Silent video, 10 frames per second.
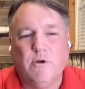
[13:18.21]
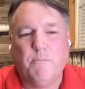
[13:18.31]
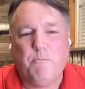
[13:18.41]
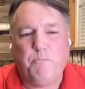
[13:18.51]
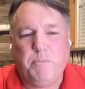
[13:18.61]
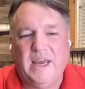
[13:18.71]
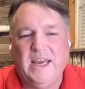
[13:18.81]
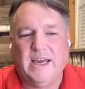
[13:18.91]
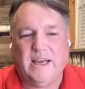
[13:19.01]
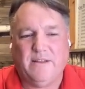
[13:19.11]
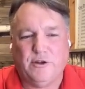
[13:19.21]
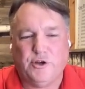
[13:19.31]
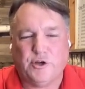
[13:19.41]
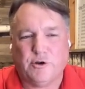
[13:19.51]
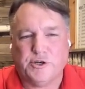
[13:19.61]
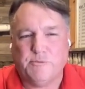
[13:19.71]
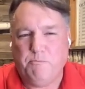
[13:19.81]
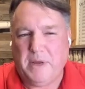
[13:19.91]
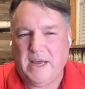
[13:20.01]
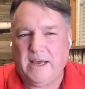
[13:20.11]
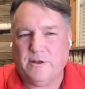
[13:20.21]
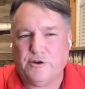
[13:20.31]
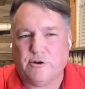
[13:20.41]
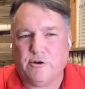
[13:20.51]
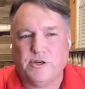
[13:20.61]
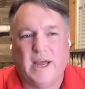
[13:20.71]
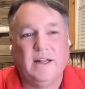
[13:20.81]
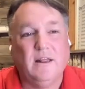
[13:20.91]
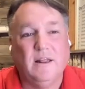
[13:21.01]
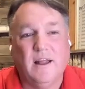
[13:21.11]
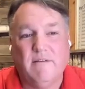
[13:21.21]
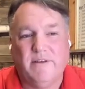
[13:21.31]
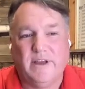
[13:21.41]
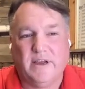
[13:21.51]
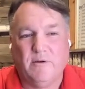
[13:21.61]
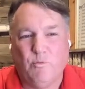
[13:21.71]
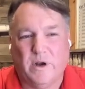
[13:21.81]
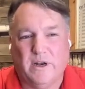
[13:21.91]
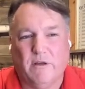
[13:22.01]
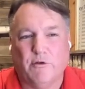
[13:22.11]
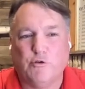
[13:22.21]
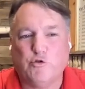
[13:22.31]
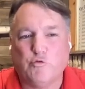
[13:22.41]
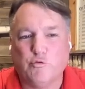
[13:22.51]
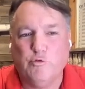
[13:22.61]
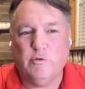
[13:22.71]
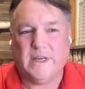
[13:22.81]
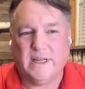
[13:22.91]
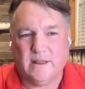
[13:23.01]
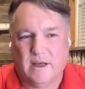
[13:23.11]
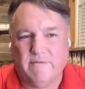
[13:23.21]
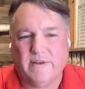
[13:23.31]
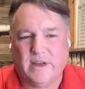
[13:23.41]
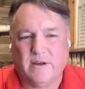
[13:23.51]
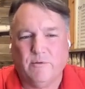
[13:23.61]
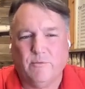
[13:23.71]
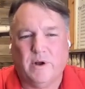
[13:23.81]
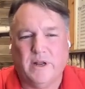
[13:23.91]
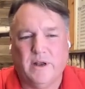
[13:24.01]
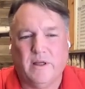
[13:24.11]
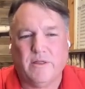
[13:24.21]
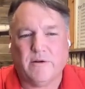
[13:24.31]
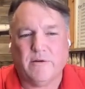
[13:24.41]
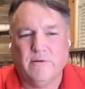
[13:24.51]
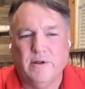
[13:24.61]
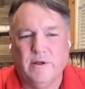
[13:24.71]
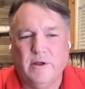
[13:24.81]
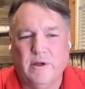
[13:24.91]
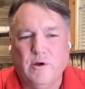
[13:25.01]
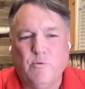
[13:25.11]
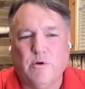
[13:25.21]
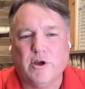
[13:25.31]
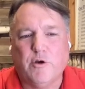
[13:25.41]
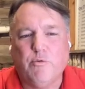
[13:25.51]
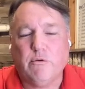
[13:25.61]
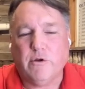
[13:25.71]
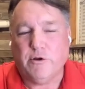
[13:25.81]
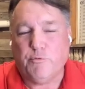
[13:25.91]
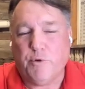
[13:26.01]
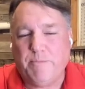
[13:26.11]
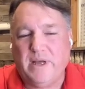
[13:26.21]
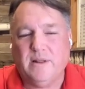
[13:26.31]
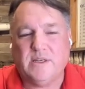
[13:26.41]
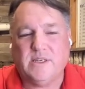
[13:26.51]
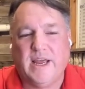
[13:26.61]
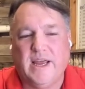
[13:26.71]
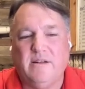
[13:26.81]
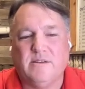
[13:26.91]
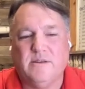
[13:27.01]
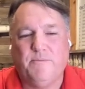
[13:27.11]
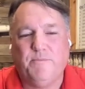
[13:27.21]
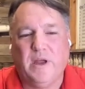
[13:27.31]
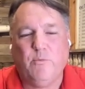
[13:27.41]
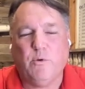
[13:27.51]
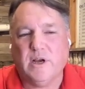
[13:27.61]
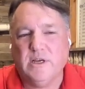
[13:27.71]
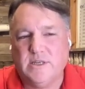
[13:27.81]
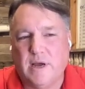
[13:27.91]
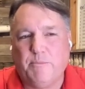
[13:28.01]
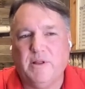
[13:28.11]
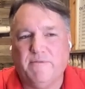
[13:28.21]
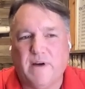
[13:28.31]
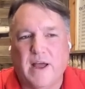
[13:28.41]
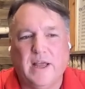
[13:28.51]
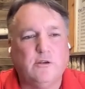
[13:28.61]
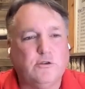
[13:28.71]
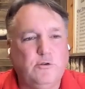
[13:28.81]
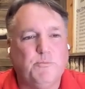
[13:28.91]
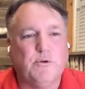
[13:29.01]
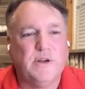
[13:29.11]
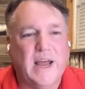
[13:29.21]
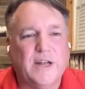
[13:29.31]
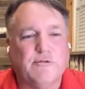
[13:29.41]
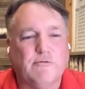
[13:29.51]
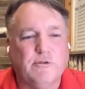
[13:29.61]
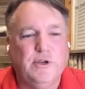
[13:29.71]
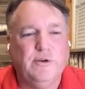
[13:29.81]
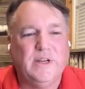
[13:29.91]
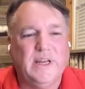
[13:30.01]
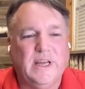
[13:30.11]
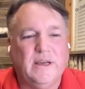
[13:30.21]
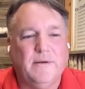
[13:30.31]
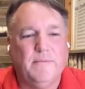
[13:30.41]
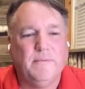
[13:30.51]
We're being the church, being the church, and loving one another, truly loving one another. We're equipping the saints and we're exemplifying supernatural unity.